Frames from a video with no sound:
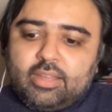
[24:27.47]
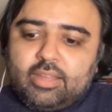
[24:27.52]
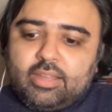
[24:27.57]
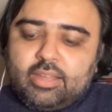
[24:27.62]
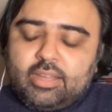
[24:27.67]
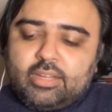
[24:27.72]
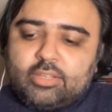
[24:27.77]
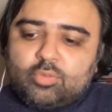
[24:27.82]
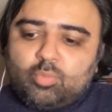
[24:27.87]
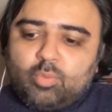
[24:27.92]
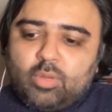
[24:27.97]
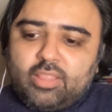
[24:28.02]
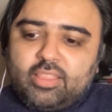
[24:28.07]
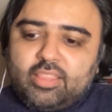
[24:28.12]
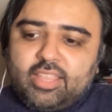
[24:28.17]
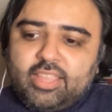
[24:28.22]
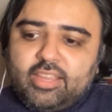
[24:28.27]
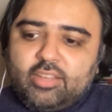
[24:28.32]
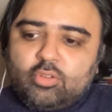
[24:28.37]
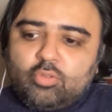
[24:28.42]
it's
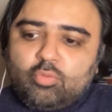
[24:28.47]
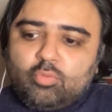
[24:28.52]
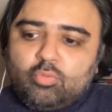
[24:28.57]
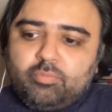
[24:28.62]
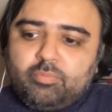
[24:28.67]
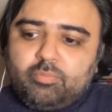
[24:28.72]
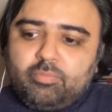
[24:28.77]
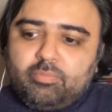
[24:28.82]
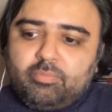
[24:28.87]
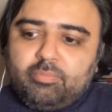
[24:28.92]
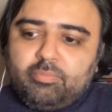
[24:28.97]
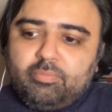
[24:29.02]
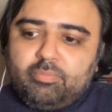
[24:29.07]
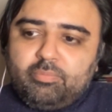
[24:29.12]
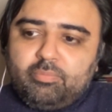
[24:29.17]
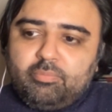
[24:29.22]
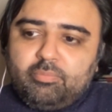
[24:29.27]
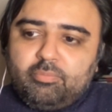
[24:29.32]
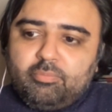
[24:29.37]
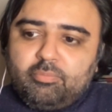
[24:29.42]
one thing to
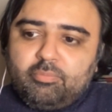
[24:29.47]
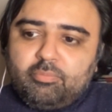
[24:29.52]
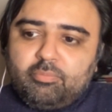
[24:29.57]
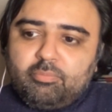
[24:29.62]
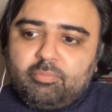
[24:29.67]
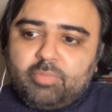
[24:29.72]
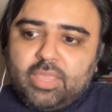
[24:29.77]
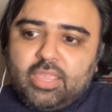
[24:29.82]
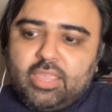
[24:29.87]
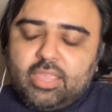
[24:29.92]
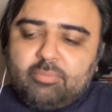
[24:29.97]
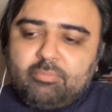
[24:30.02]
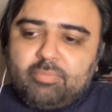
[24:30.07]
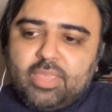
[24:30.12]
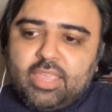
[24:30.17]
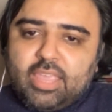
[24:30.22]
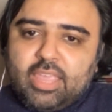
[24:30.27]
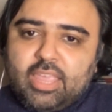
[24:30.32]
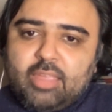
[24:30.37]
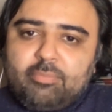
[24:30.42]

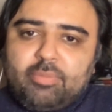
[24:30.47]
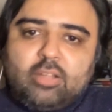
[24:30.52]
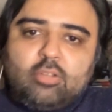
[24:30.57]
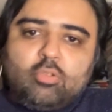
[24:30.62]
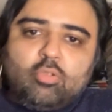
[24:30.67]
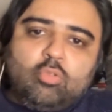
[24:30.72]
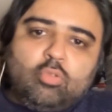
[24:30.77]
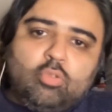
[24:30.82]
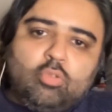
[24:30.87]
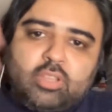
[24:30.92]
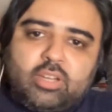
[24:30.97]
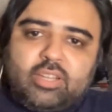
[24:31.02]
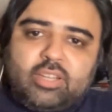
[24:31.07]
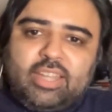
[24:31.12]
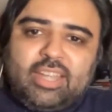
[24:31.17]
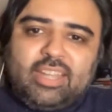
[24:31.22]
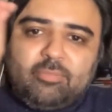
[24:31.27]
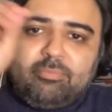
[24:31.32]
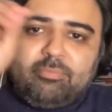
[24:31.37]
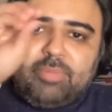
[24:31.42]
be able to know
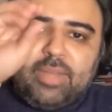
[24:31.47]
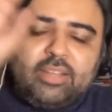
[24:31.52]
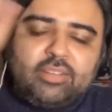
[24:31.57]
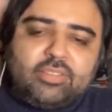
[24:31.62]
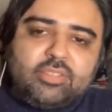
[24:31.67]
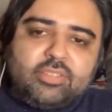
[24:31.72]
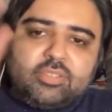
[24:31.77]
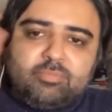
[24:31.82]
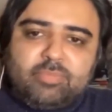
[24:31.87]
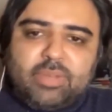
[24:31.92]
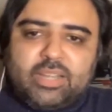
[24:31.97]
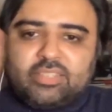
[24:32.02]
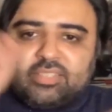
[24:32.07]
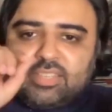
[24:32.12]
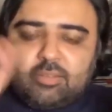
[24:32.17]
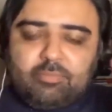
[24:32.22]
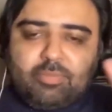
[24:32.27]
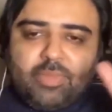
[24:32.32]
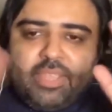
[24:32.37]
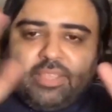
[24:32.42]
the
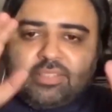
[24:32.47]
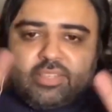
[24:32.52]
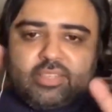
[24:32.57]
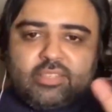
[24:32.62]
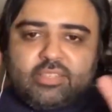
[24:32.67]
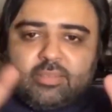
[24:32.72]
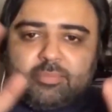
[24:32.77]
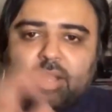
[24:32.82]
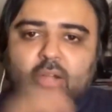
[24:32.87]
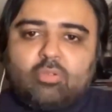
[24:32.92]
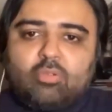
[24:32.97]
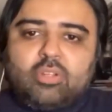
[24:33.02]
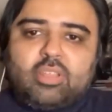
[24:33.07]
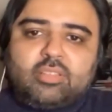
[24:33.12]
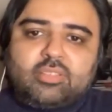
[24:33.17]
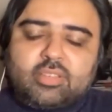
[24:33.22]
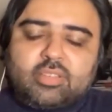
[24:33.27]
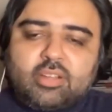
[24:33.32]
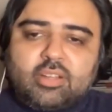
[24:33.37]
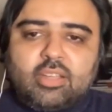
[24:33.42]
bits and pieces
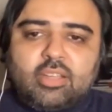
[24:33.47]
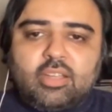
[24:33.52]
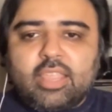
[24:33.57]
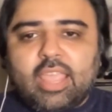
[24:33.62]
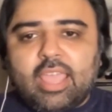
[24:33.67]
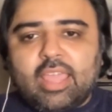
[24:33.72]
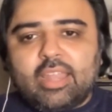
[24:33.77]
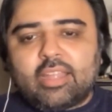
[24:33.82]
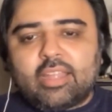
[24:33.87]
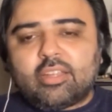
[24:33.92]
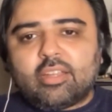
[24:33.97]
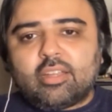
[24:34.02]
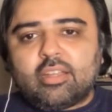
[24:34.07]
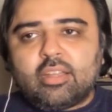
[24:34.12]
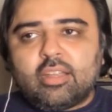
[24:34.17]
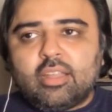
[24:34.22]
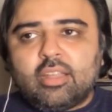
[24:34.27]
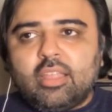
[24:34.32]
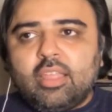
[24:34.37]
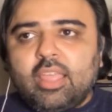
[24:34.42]
about a certain
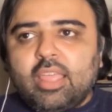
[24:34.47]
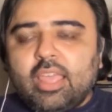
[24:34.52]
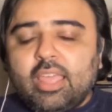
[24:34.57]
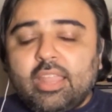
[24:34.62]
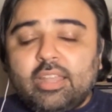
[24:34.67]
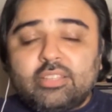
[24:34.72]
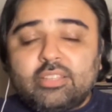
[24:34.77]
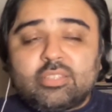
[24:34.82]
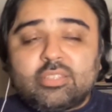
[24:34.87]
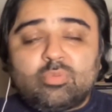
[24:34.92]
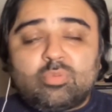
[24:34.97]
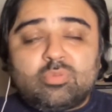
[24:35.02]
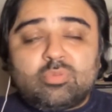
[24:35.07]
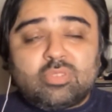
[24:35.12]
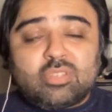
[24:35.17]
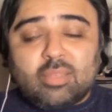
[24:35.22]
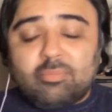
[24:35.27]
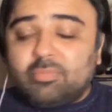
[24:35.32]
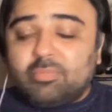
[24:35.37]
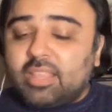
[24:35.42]
character, and
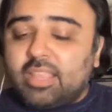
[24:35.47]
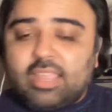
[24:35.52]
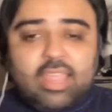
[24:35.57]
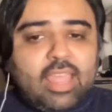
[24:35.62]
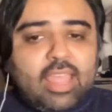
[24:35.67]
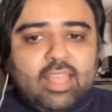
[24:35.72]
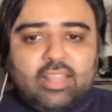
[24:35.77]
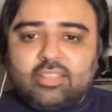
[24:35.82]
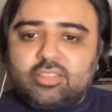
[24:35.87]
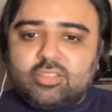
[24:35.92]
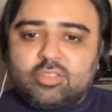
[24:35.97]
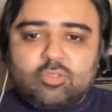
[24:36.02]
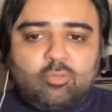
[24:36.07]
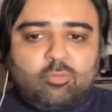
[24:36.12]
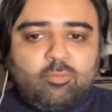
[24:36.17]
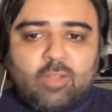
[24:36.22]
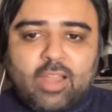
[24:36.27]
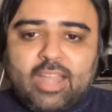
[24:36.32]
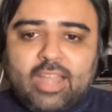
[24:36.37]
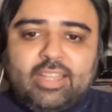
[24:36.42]
it's something
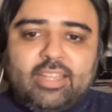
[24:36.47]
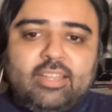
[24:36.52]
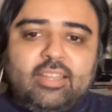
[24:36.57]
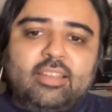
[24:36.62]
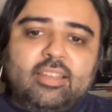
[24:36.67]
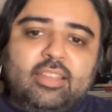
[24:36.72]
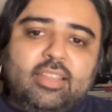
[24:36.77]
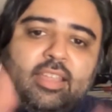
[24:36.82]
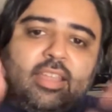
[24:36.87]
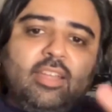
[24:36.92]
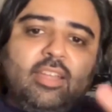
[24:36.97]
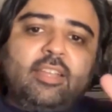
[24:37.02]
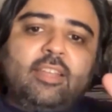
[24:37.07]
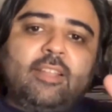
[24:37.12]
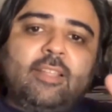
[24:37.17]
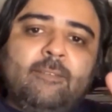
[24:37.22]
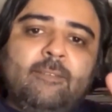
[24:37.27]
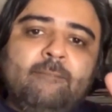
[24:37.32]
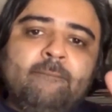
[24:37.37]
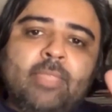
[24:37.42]
else to find
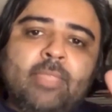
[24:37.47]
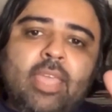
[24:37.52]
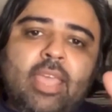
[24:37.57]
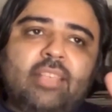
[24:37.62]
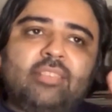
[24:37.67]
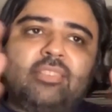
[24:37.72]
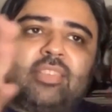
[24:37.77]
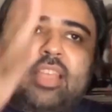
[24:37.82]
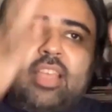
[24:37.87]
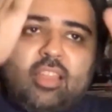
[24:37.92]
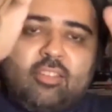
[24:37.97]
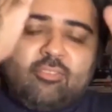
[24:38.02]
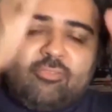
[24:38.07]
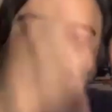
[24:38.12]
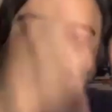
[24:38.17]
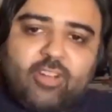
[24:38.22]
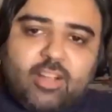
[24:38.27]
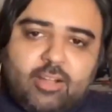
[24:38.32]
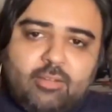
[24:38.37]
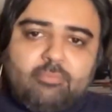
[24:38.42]
it as a
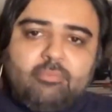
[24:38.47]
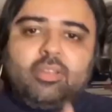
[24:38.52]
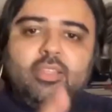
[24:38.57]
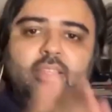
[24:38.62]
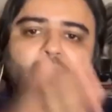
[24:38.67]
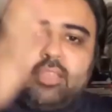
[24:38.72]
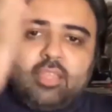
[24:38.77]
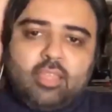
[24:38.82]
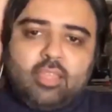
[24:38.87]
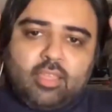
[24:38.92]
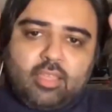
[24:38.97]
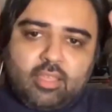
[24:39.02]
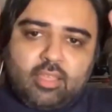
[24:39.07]
confirmed